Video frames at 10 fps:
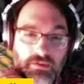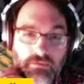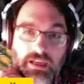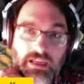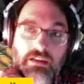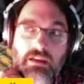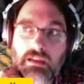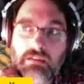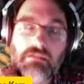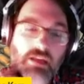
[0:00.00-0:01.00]
and and
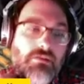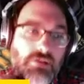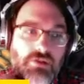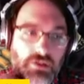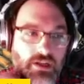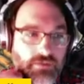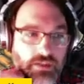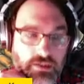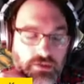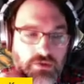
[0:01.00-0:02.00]
and and you can
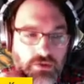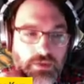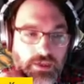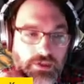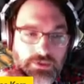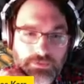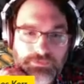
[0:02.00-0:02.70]
definitely do two players.